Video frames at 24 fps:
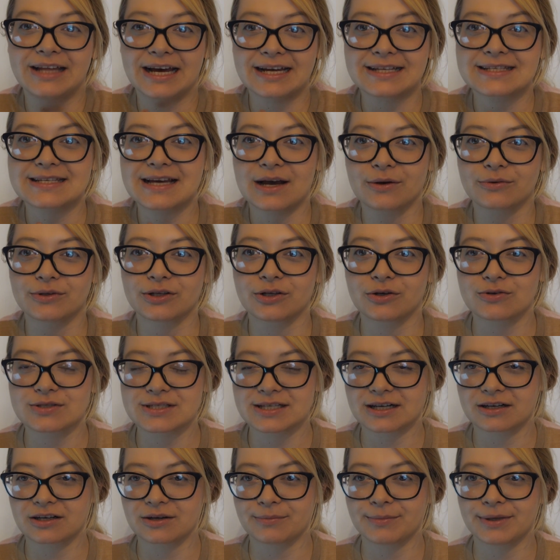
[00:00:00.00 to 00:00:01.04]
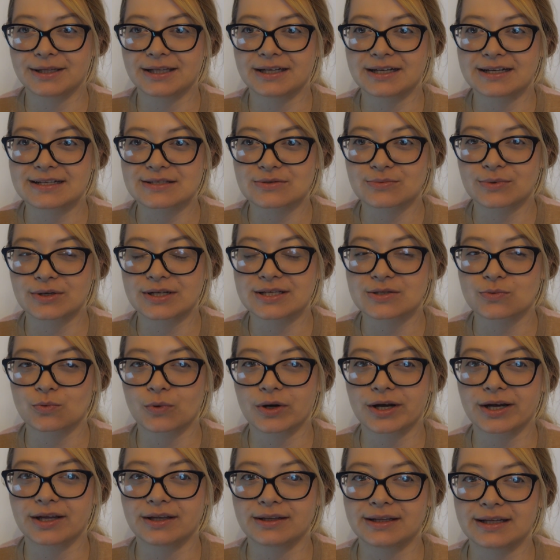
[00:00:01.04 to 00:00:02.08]
that's how the Coastal Grandmother as well is
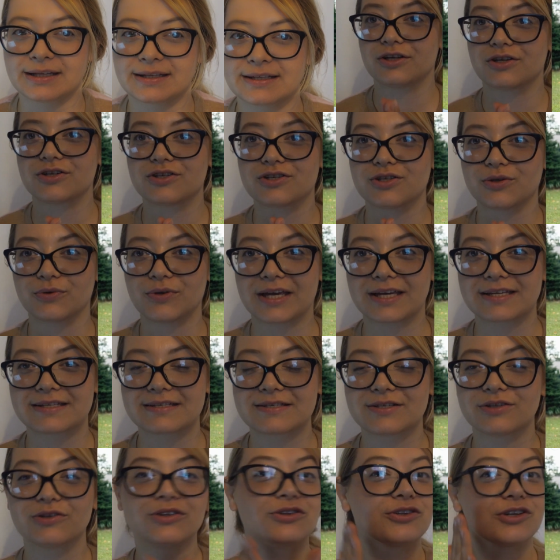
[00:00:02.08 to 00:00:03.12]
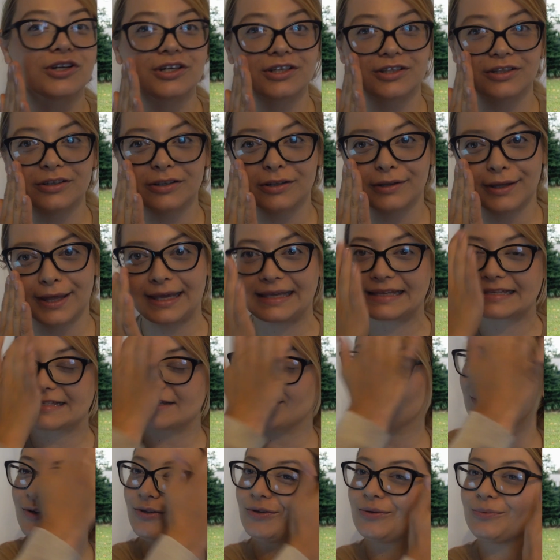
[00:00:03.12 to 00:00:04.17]
wearing that. So yes, turtleneck is
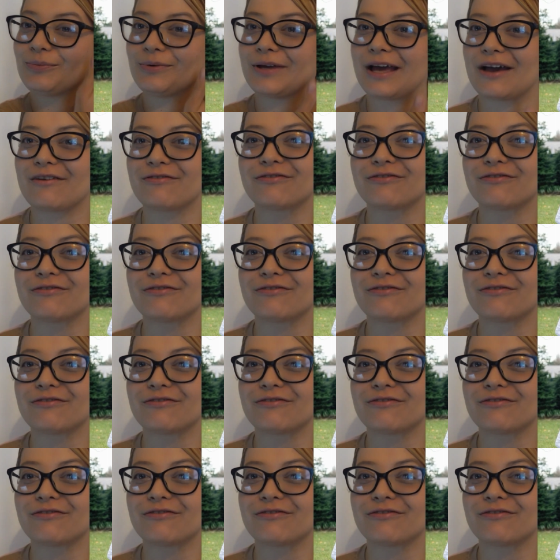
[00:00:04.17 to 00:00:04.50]
going to be a